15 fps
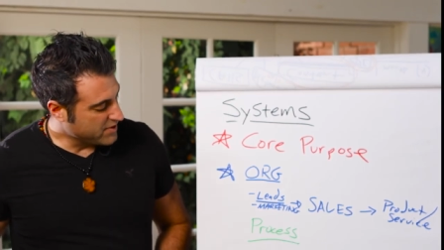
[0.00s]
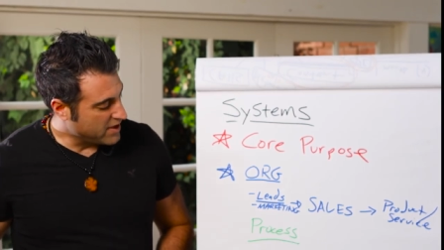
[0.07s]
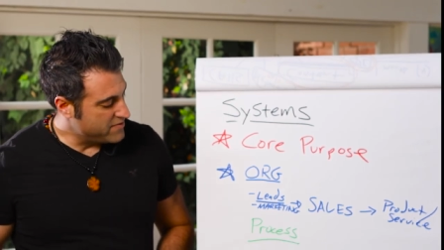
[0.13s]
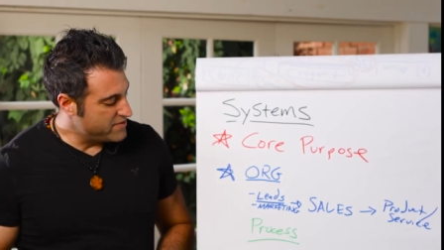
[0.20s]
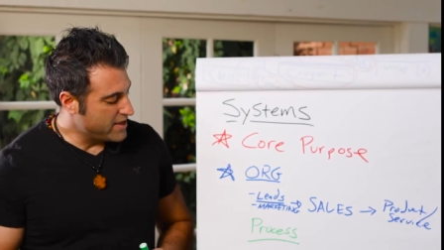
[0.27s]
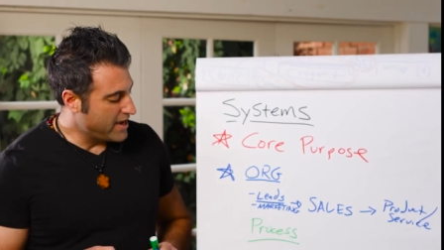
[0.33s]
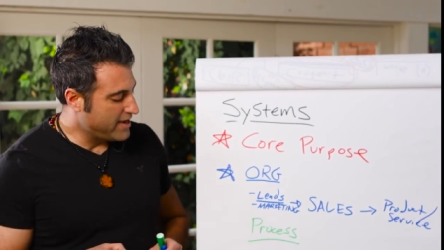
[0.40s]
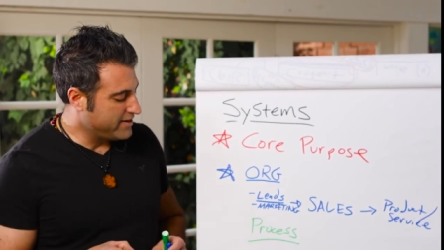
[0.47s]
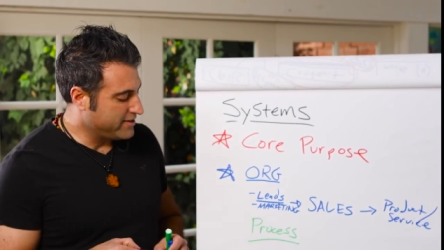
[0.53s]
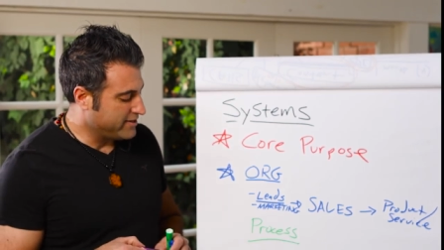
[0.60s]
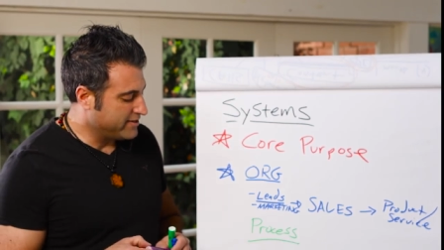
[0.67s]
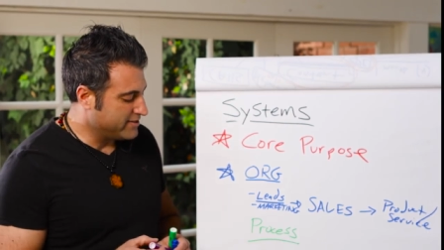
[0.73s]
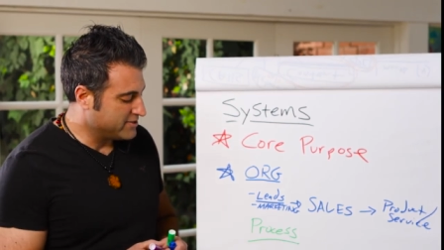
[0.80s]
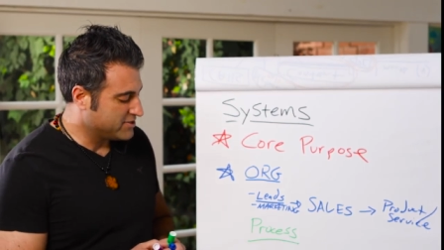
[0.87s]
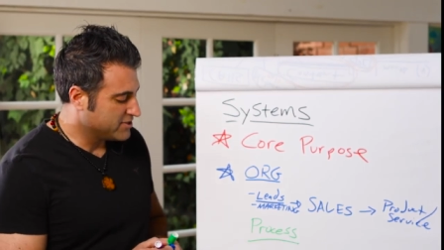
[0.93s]
and that
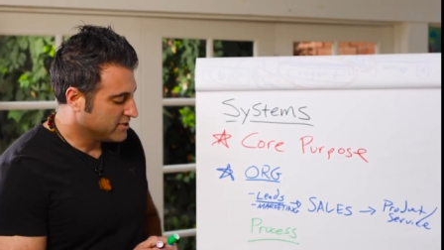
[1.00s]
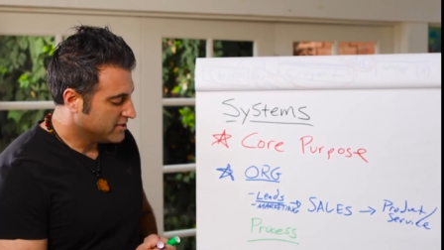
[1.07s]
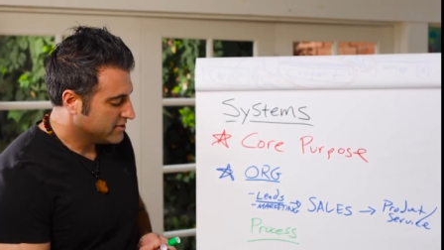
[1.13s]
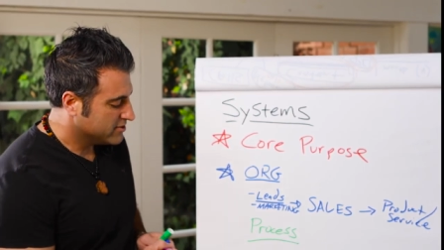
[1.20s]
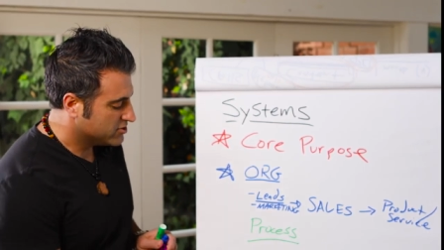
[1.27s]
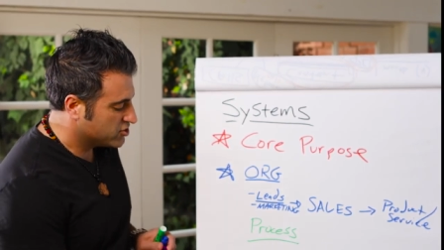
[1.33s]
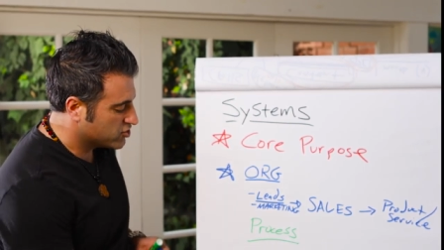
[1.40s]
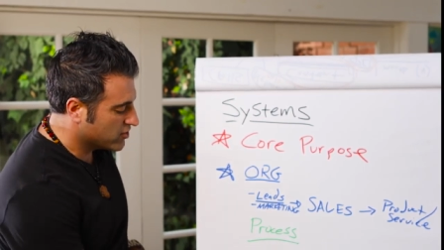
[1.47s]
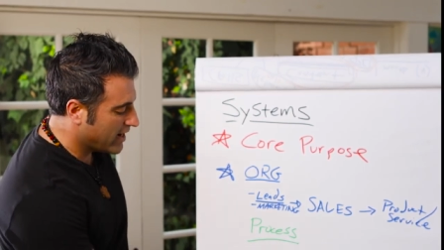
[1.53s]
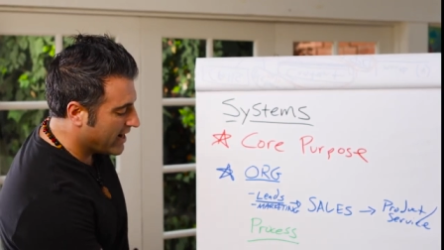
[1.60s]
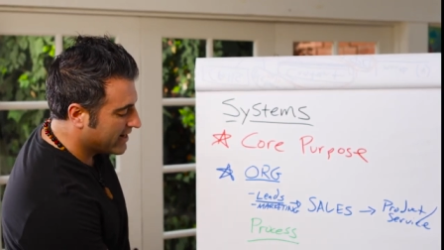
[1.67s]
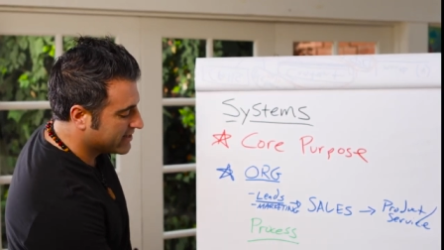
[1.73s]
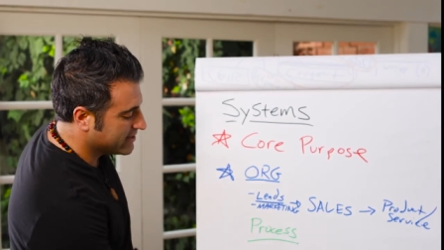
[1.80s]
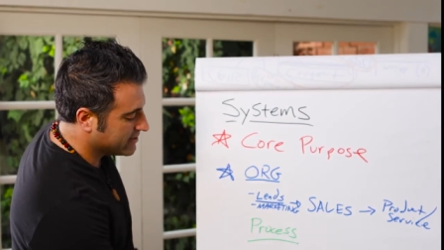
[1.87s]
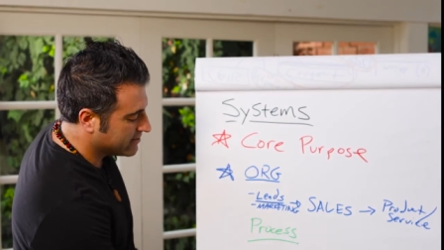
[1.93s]
is
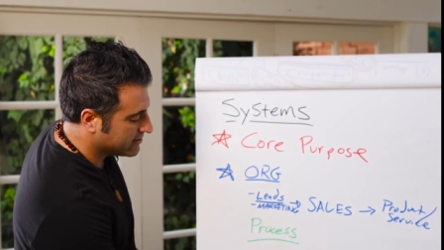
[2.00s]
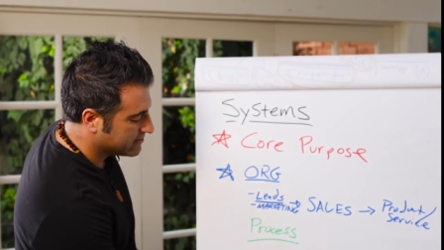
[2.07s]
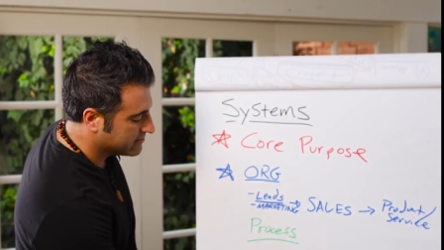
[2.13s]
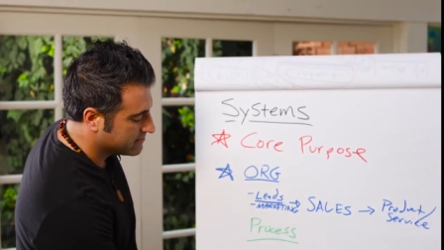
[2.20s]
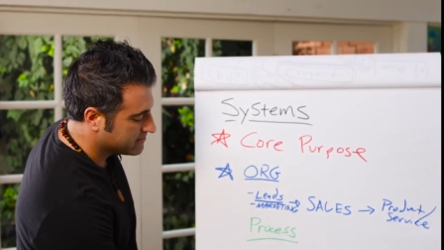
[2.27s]
tracking.